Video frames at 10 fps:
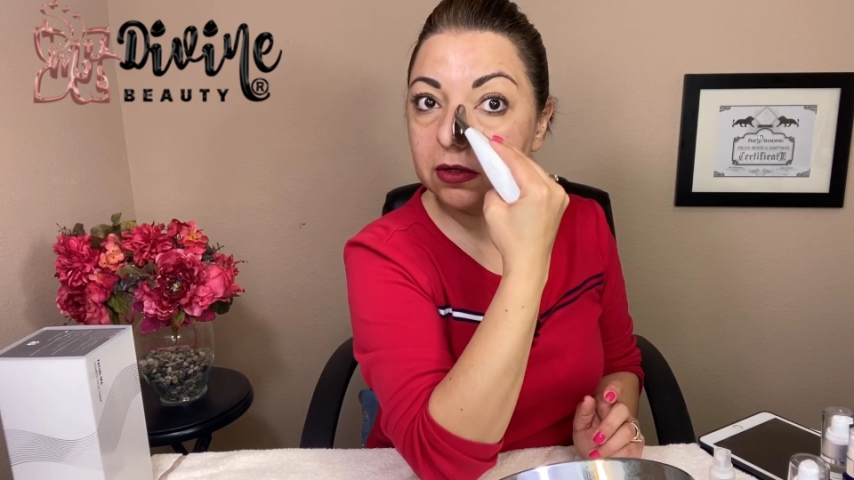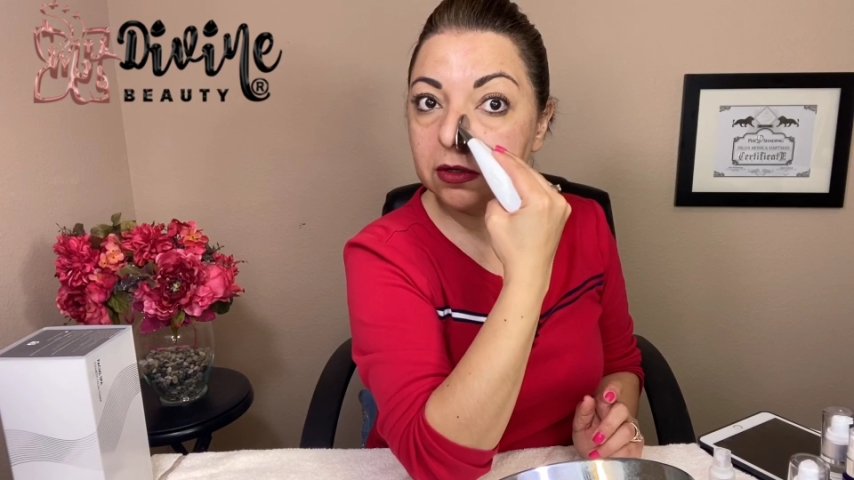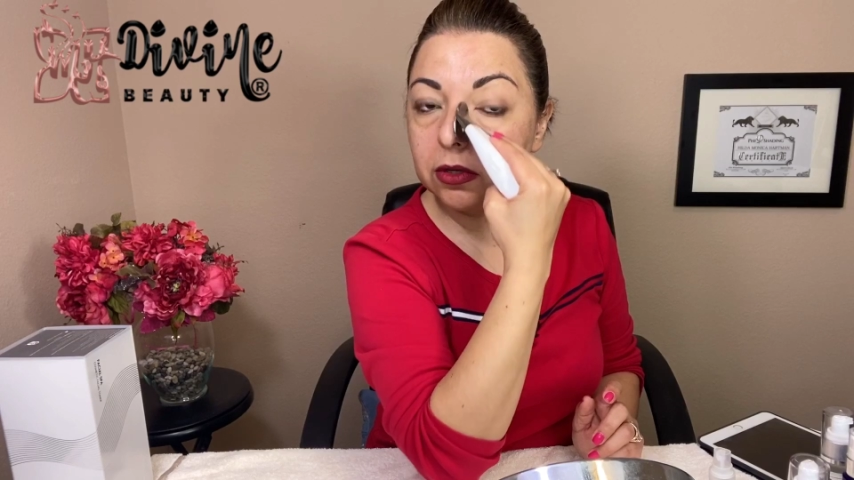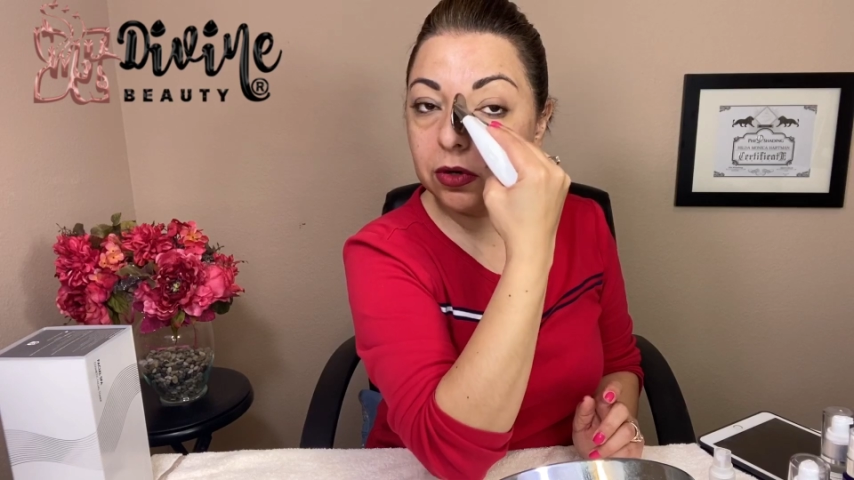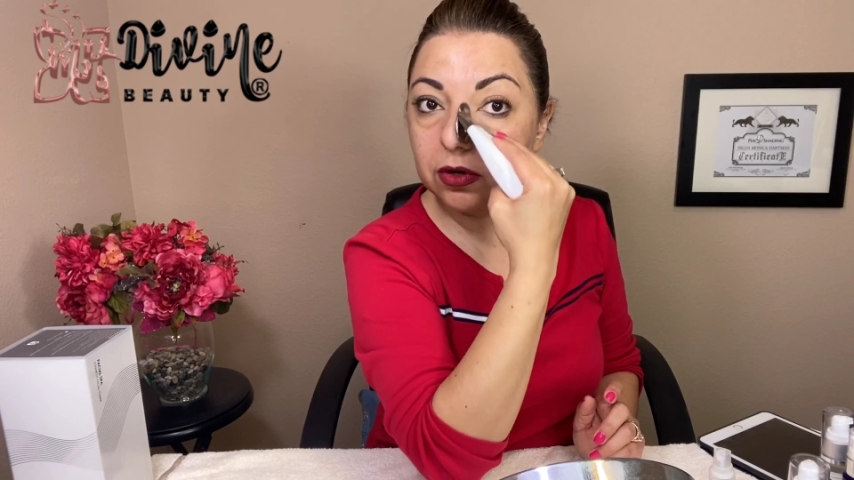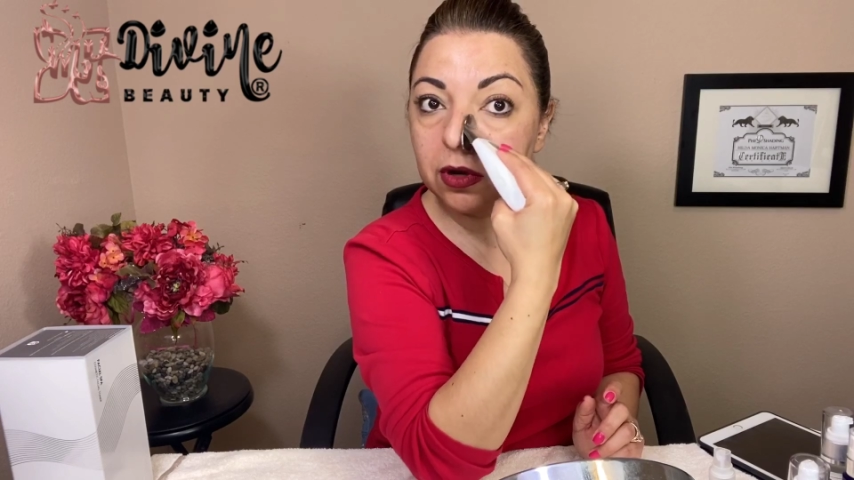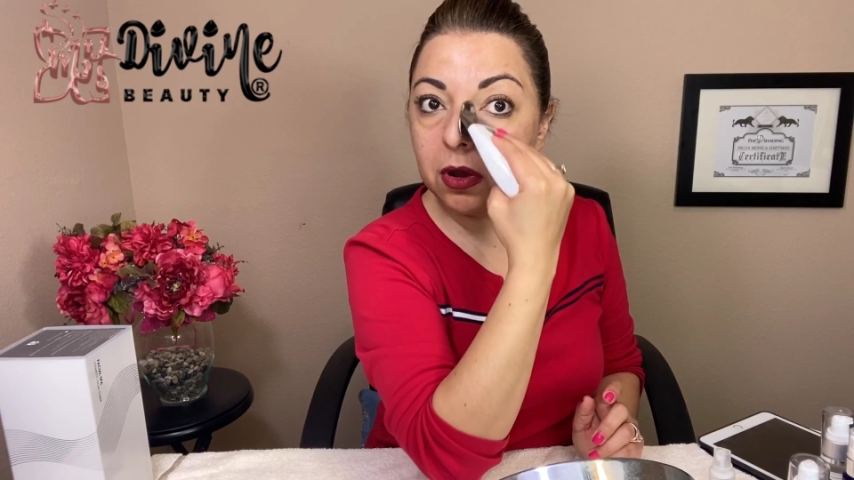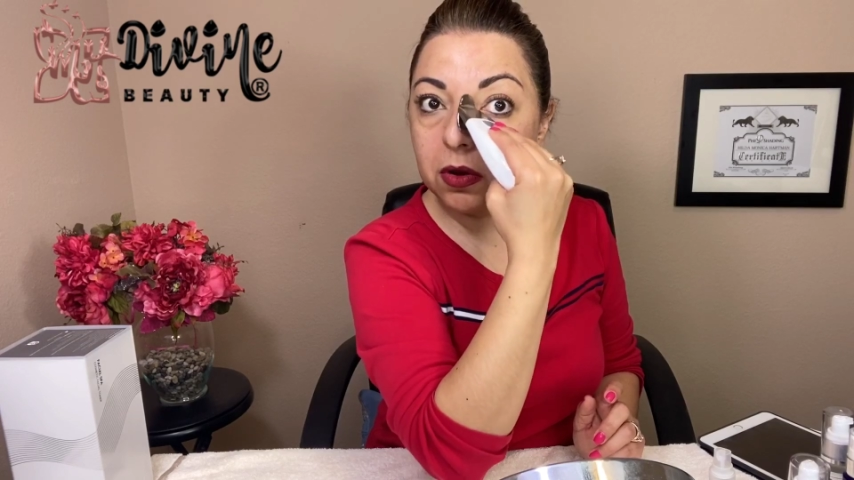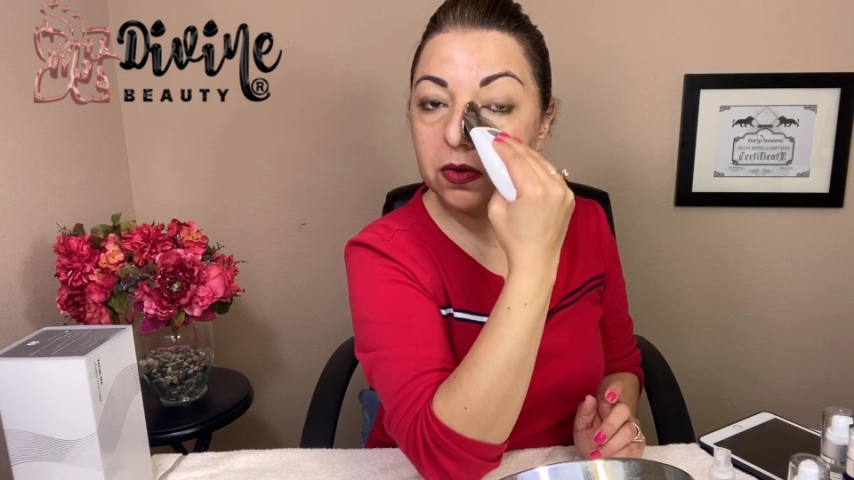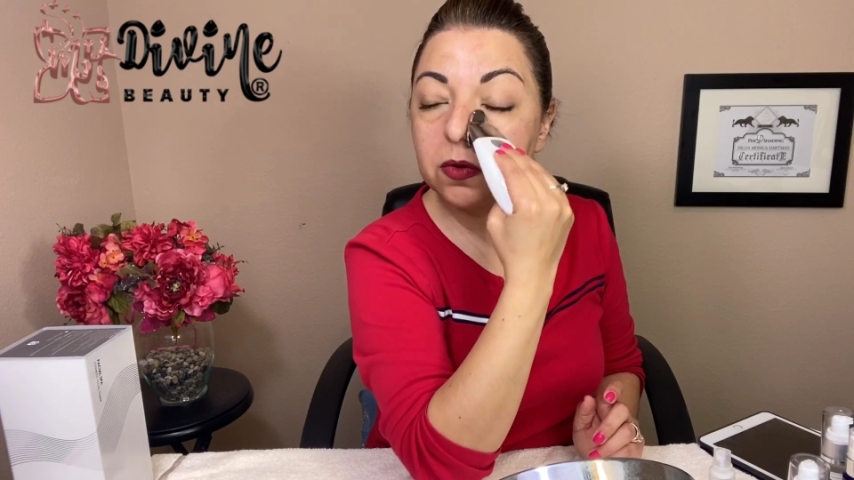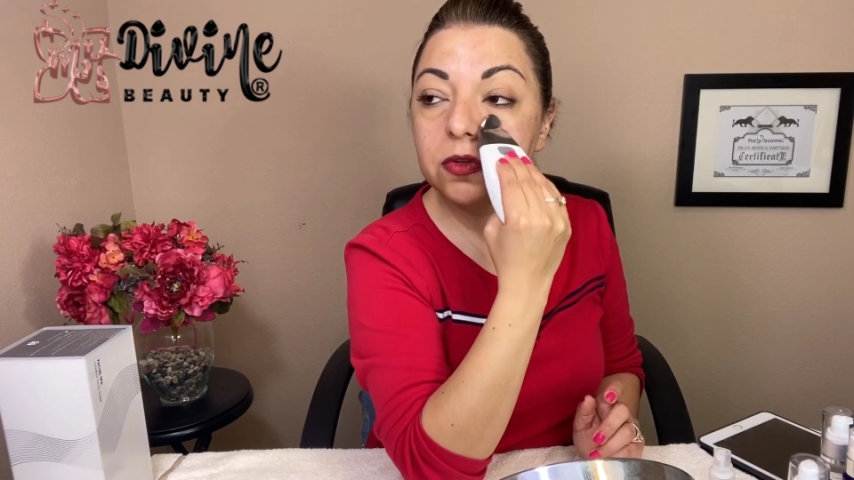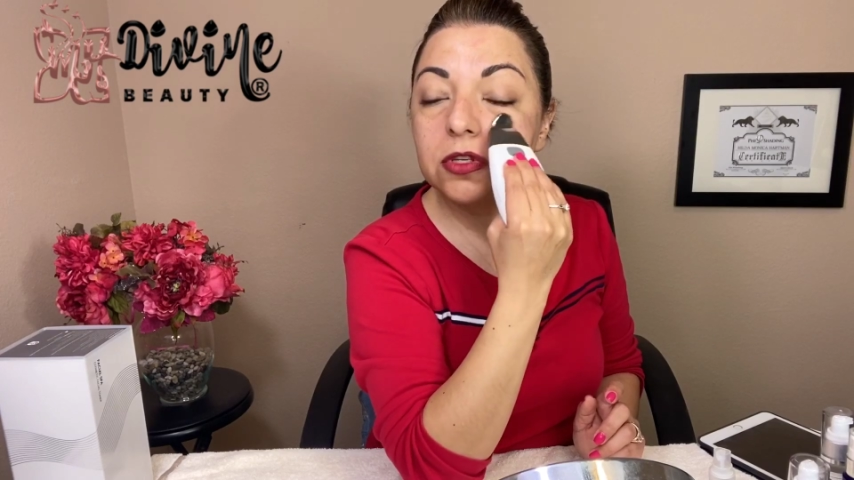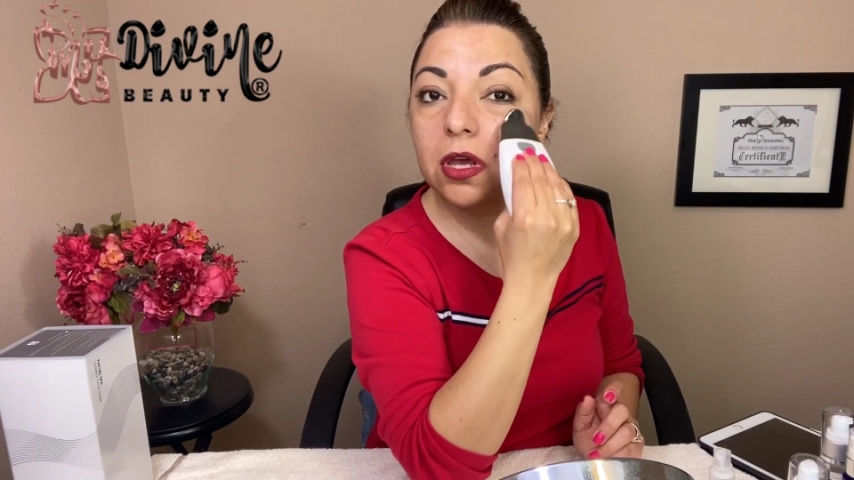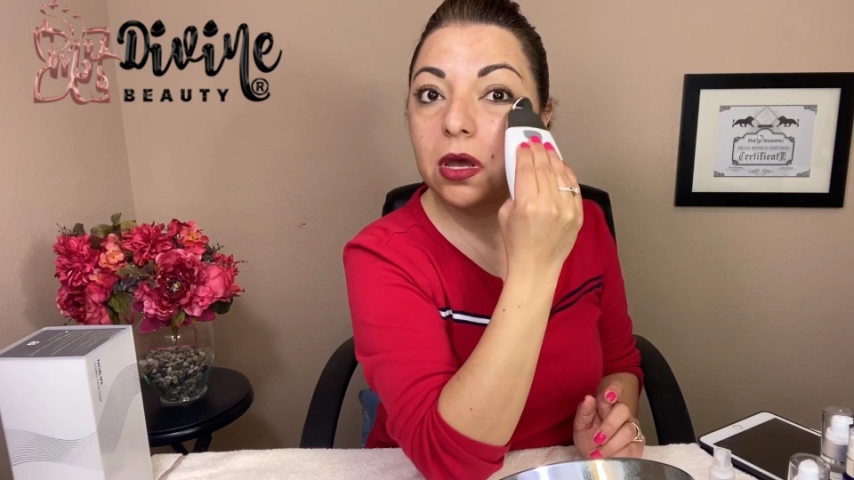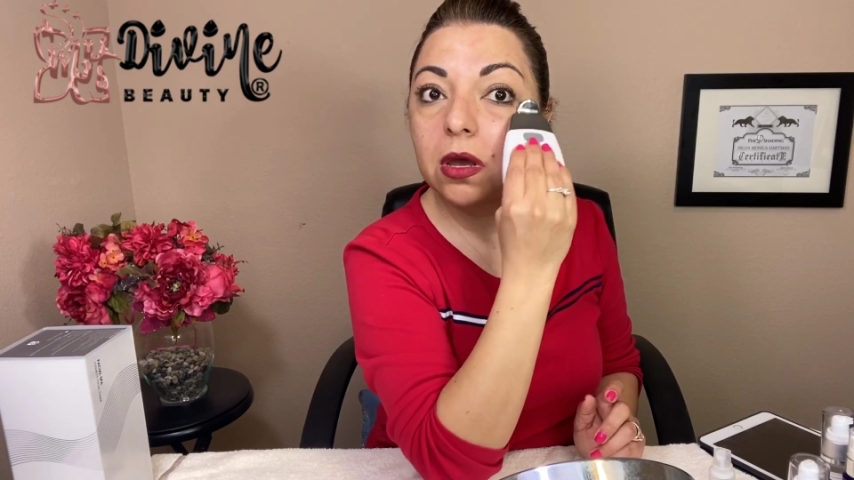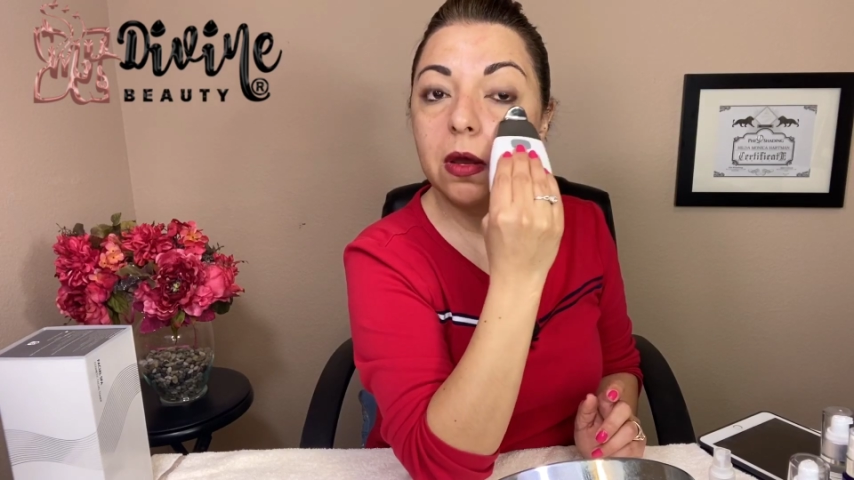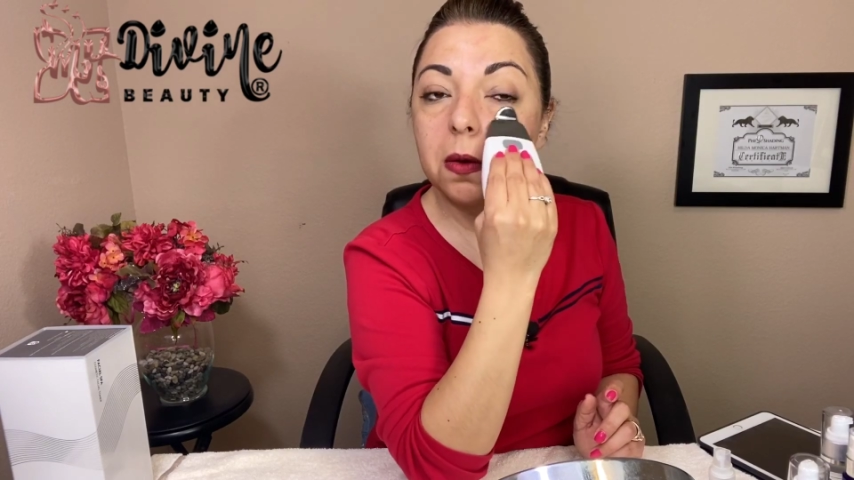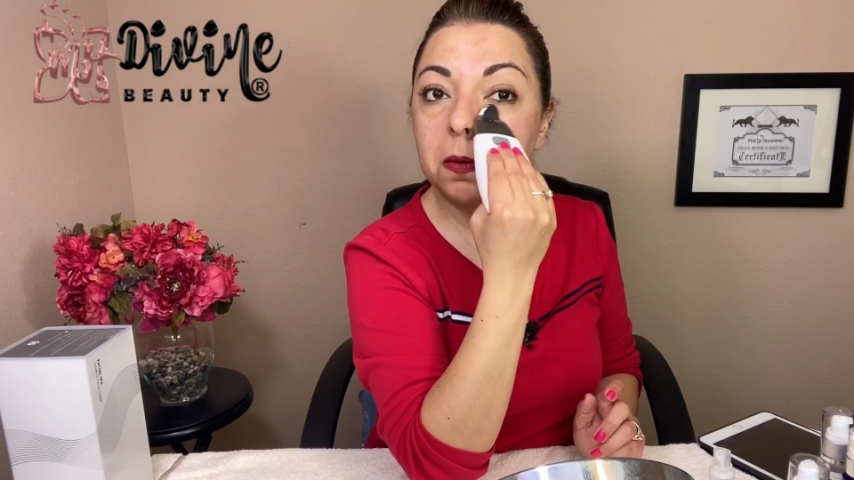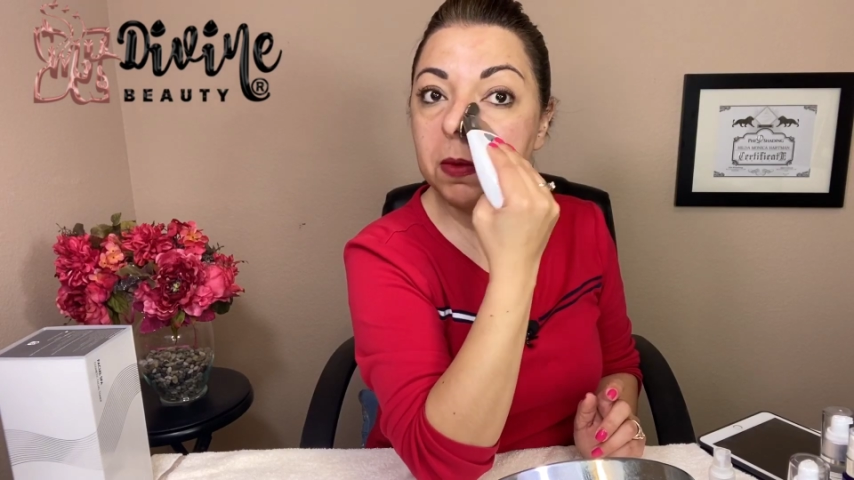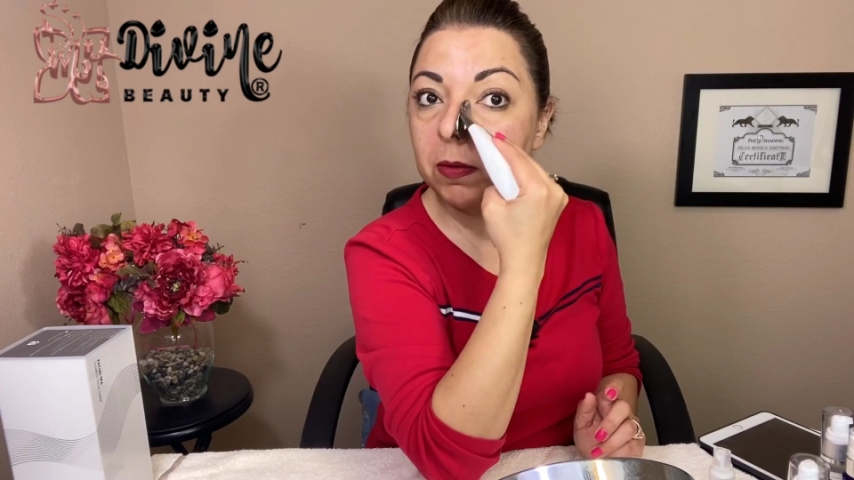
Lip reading: Your nose. Remember,